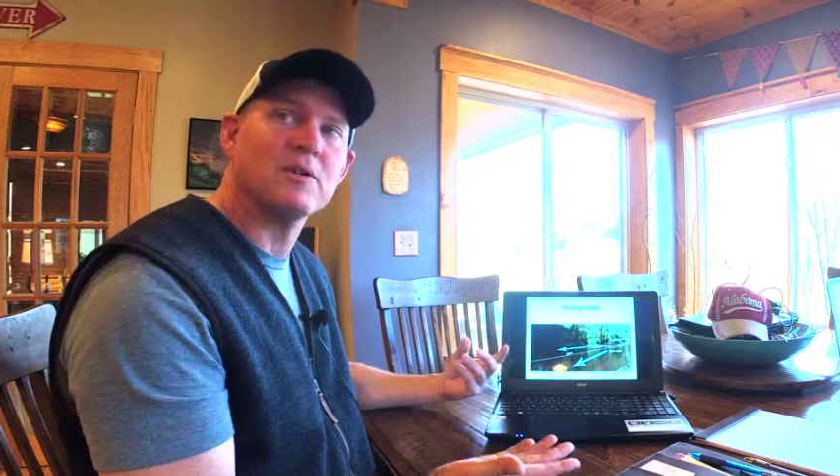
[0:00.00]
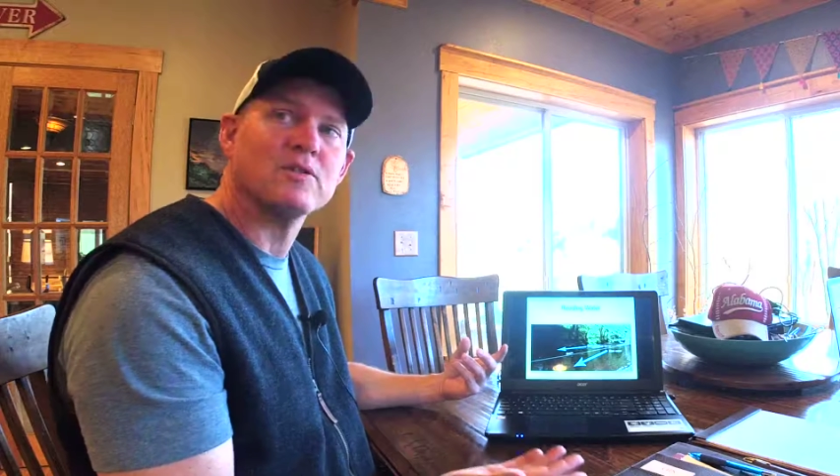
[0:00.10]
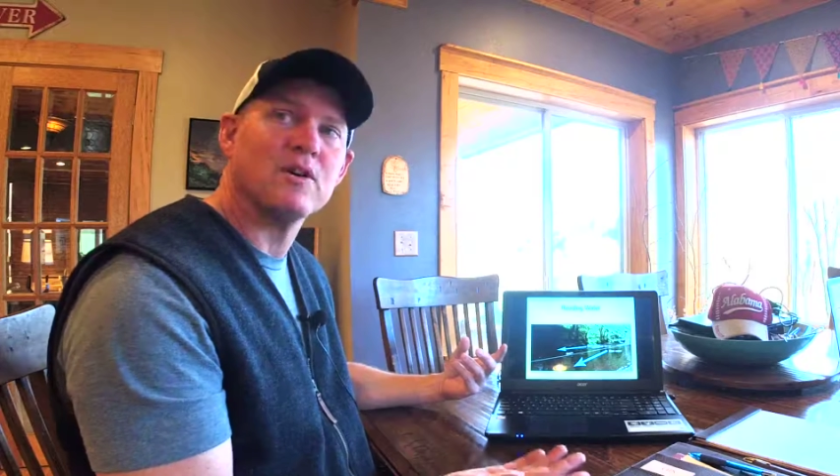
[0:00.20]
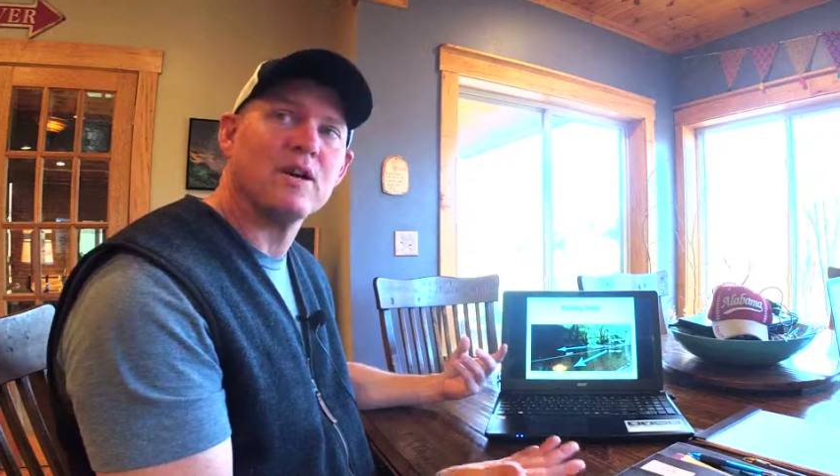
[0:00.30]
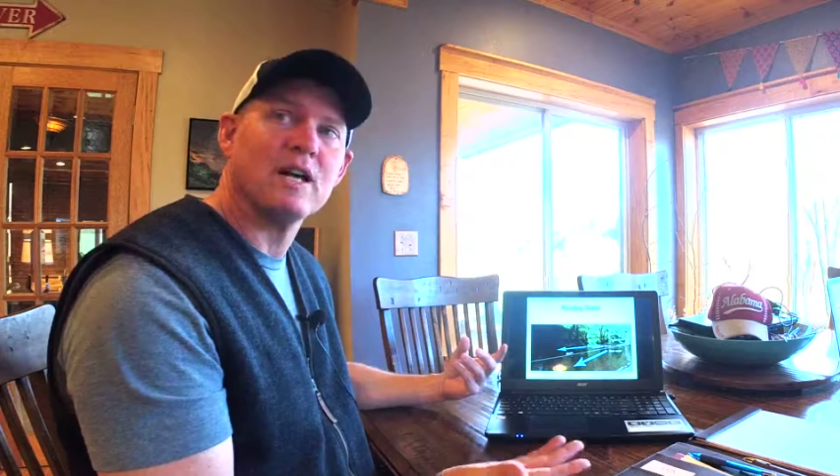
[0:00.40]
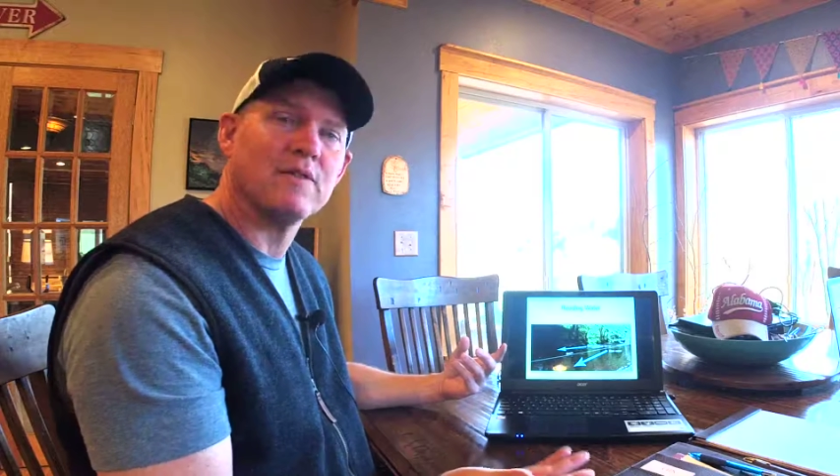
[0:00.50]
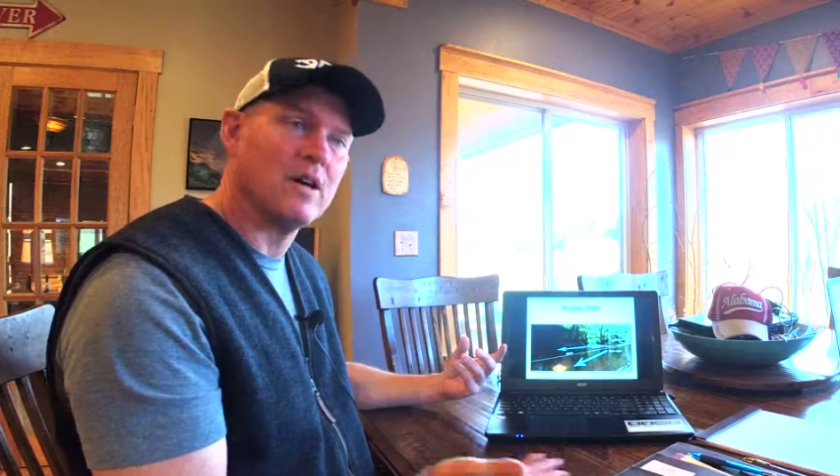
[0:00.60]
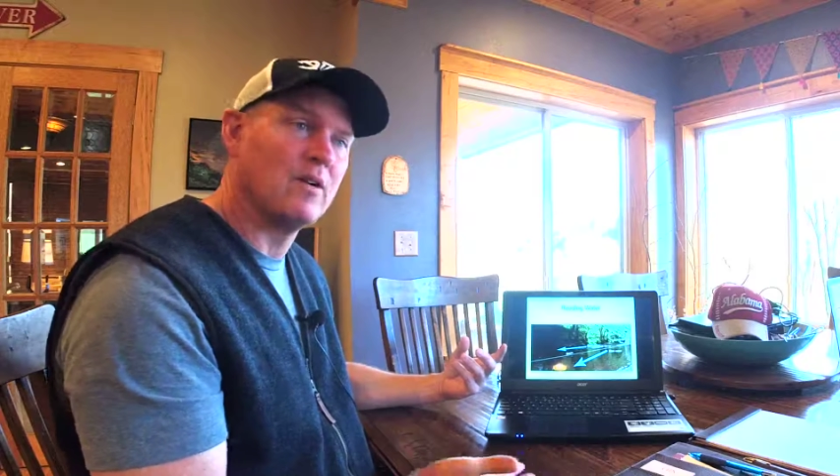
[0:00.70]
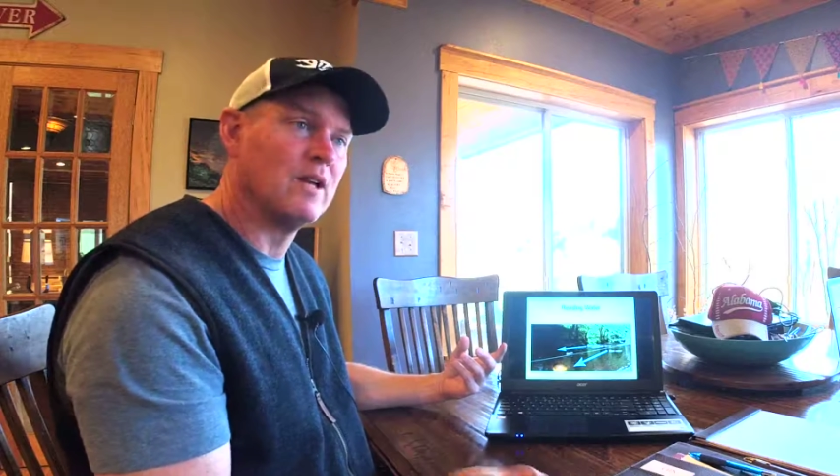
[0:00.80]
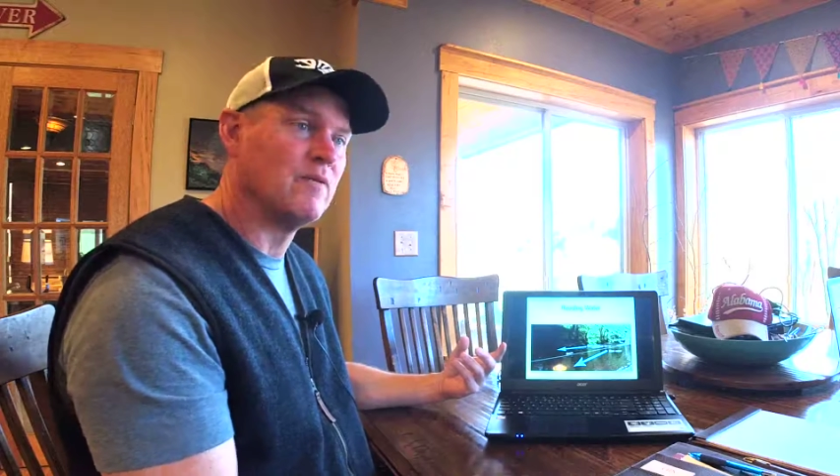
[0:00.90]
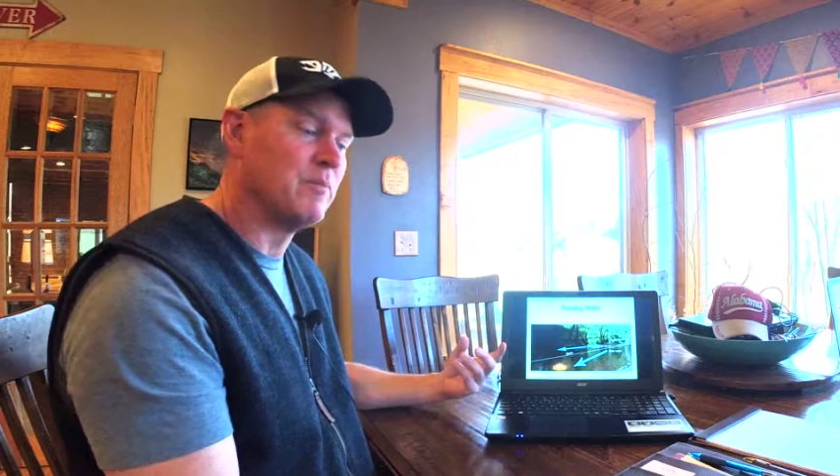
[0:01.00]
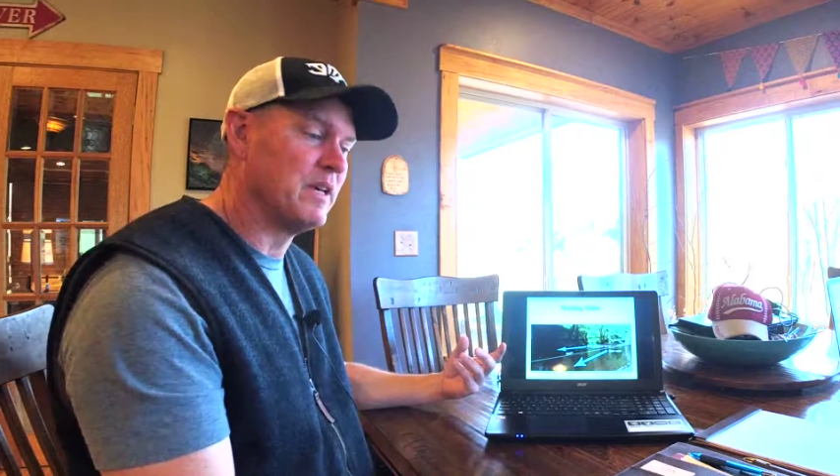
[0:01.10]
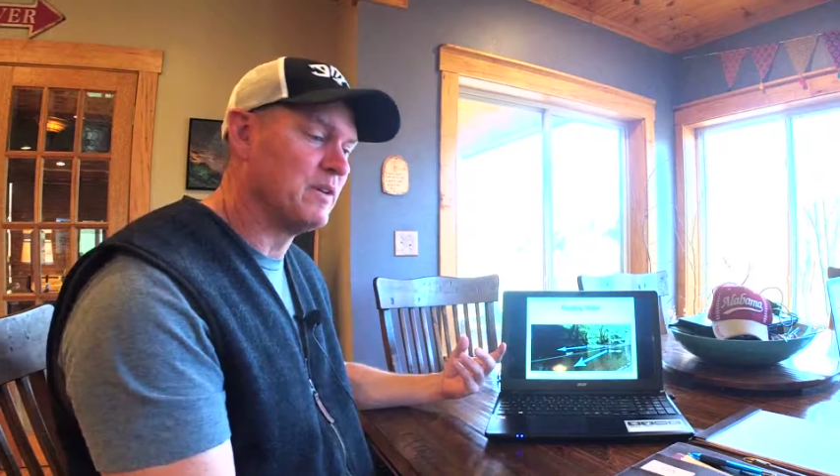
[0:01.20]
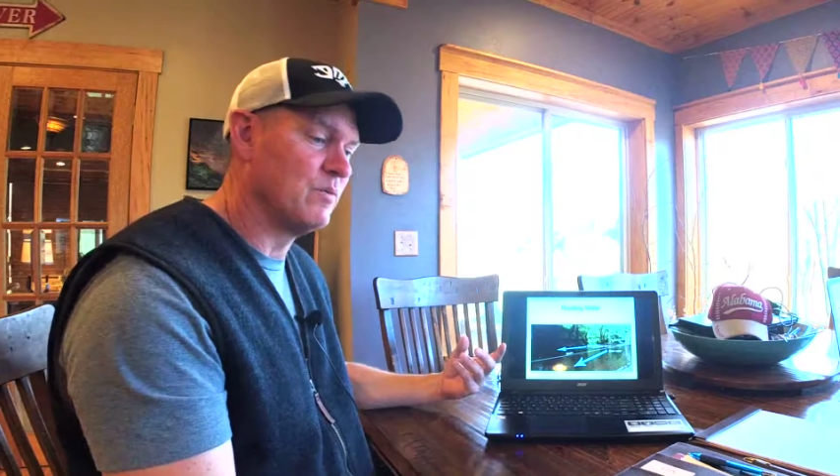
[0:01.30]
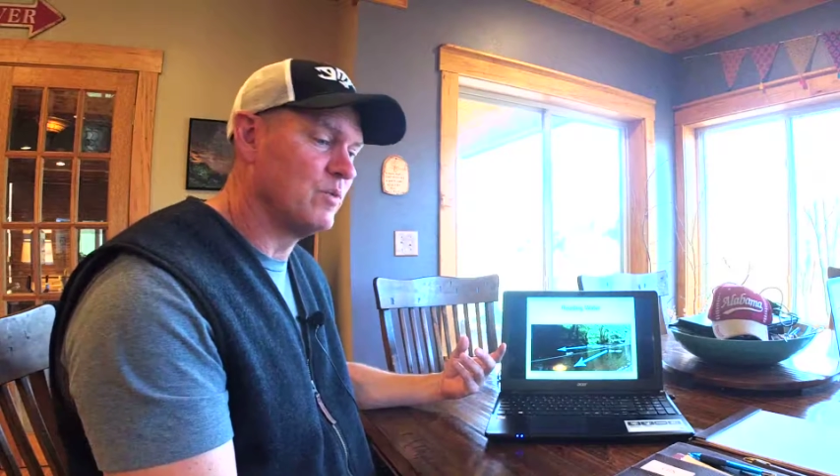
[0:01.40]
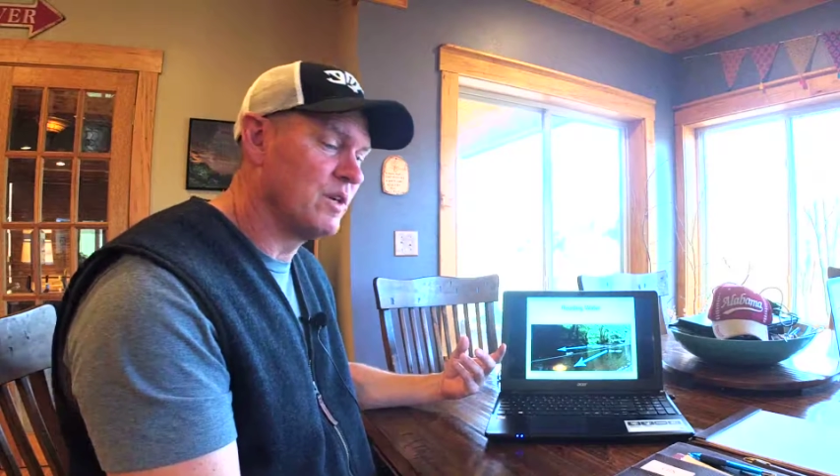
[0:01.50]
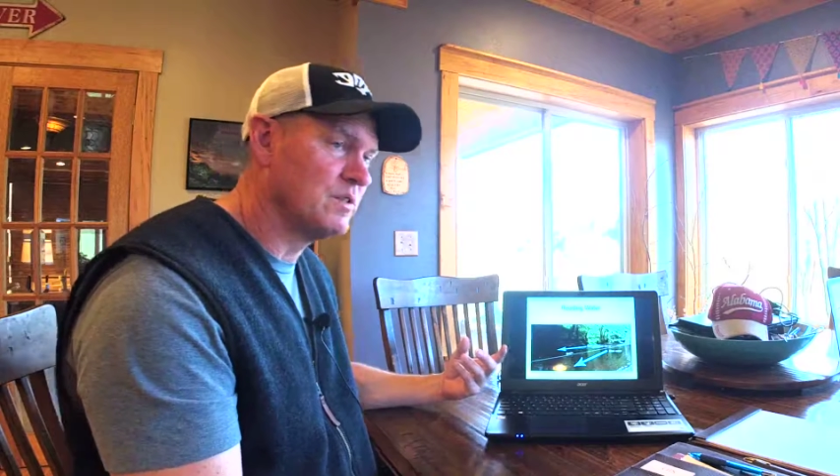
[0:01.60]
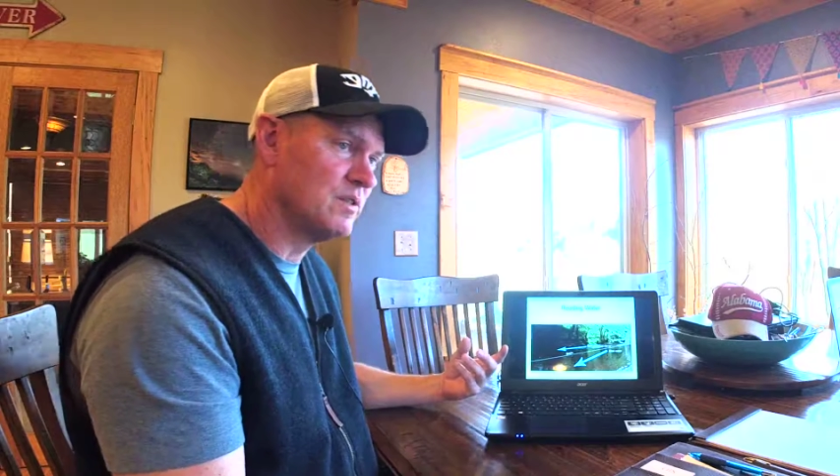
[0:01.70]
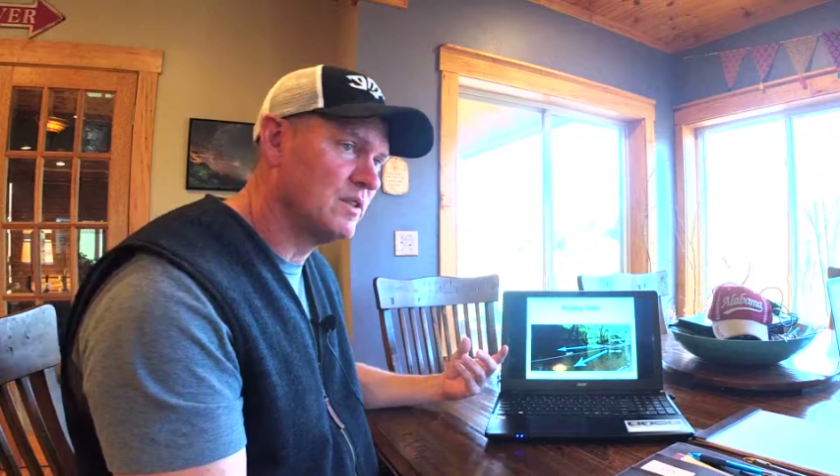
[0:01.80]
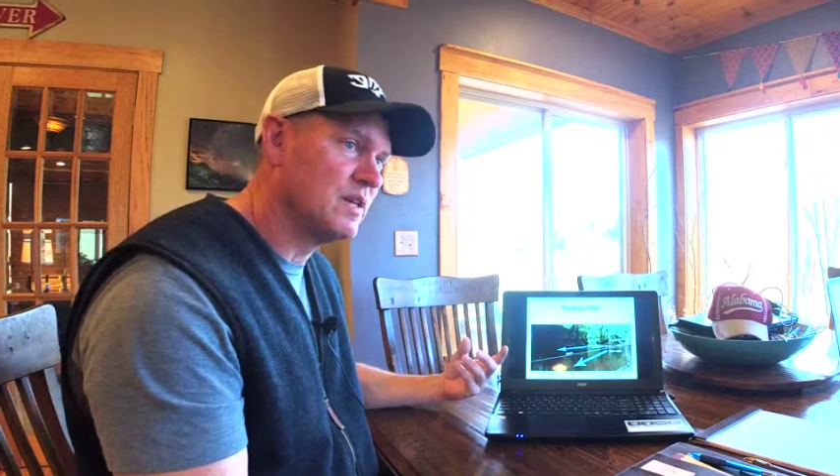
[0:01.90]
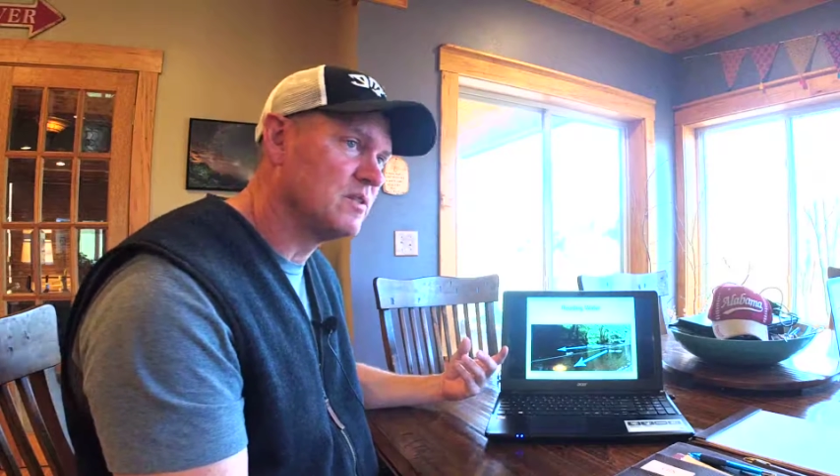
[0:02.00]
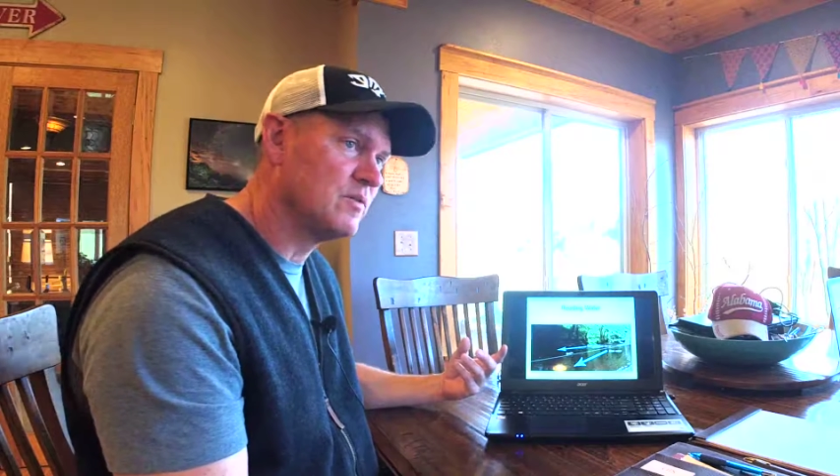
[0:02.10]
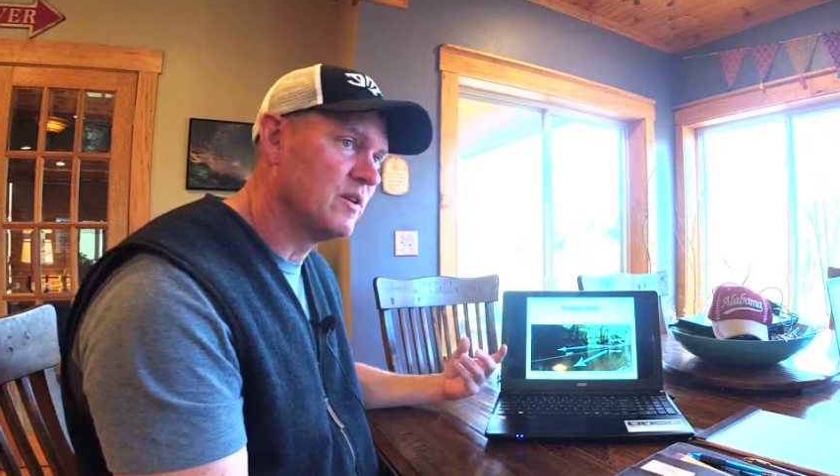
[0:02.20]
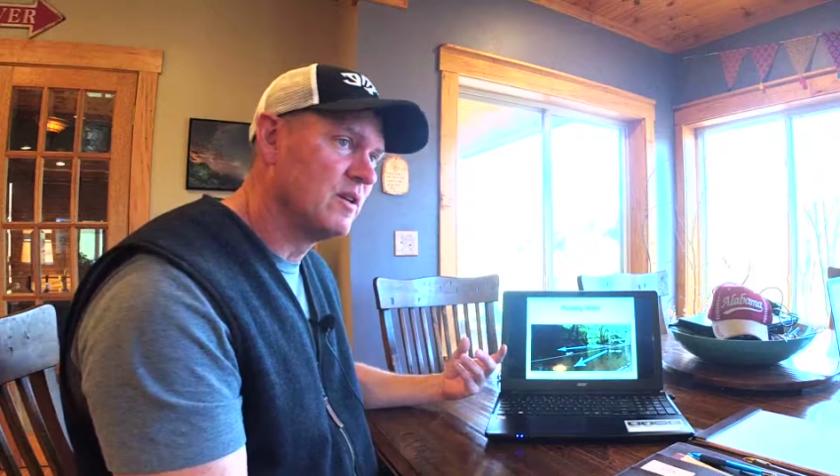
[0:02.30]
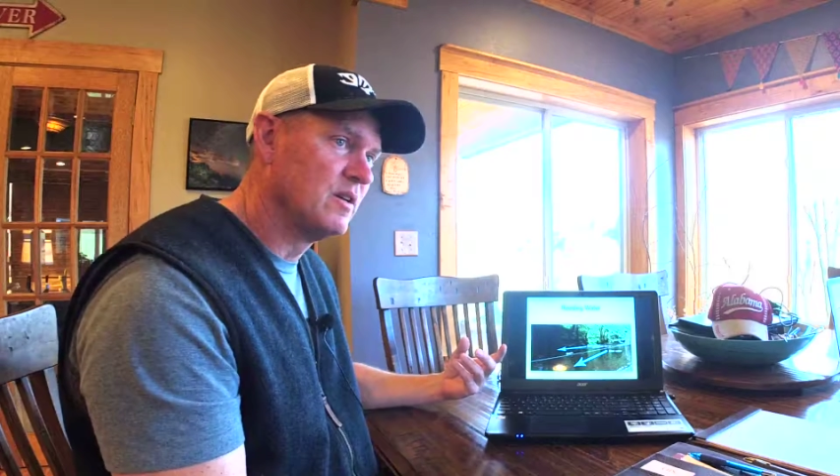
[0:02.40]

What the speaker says: you'll start having suggestive.